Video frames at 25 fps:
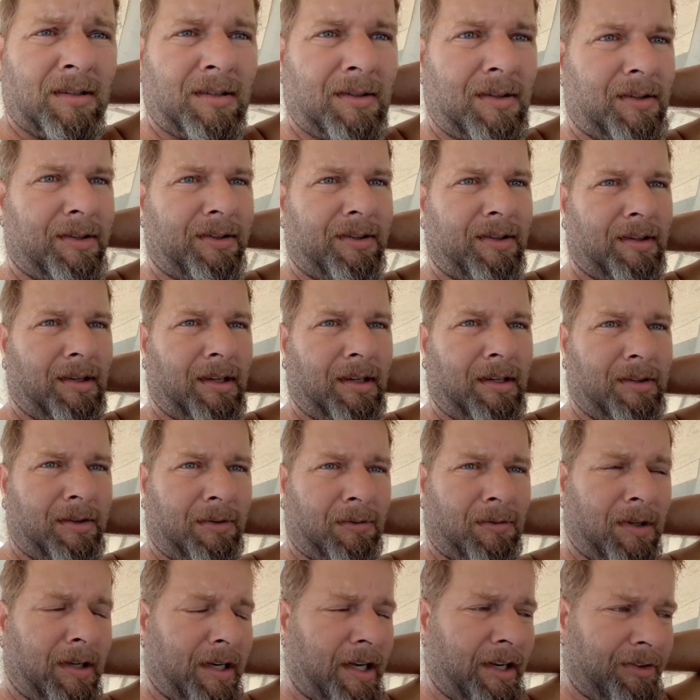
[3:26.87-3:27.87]

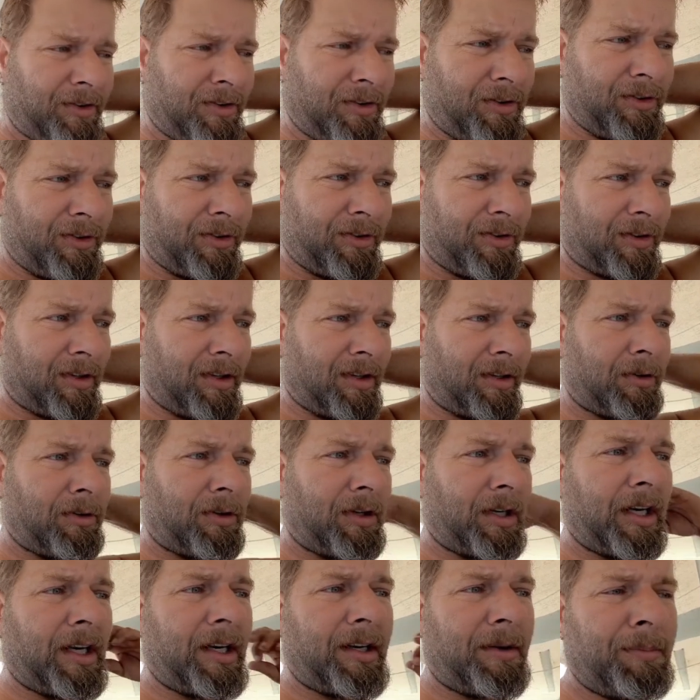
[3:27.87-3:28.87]
Otherwise, you're just going to
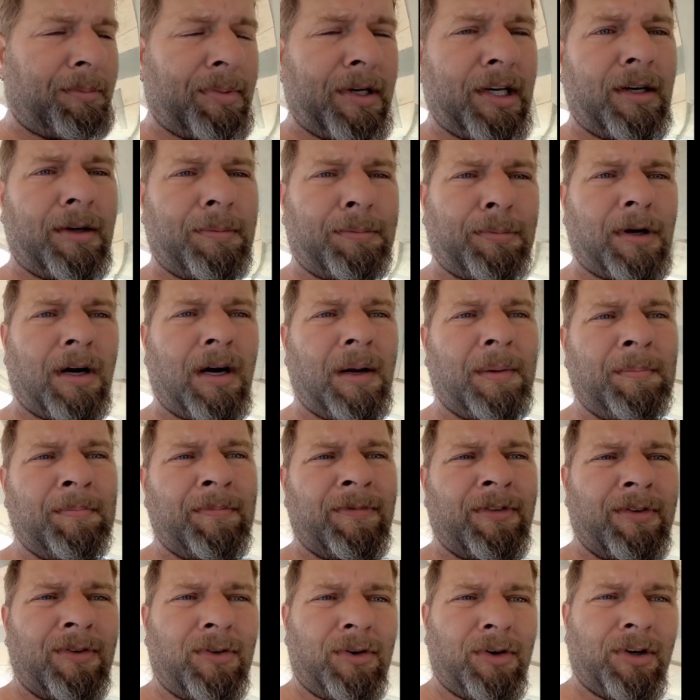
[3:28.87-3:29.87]
create a bigger problem
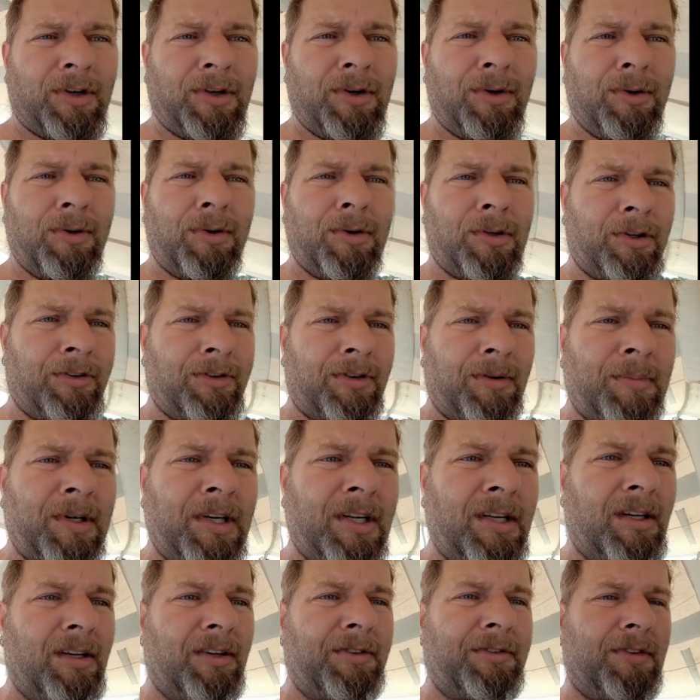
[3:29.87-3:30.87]
for you or
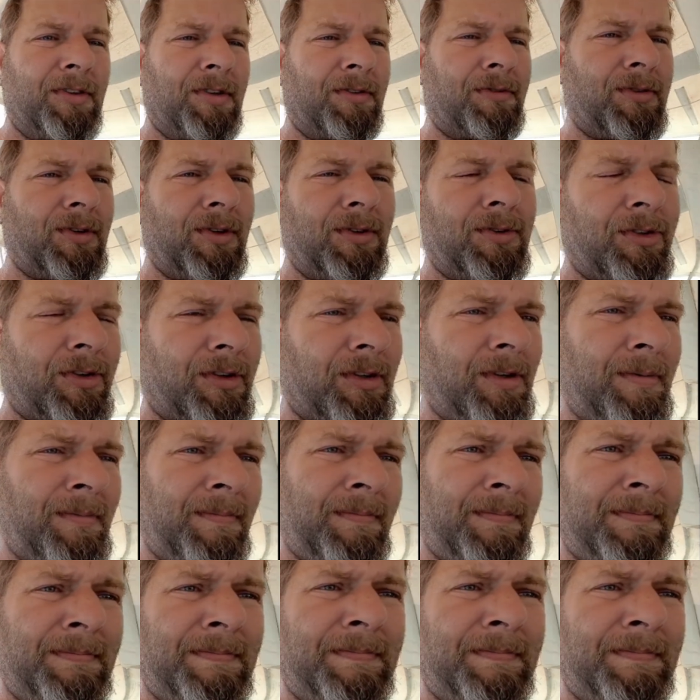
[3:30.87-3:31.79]
somebody else in the future.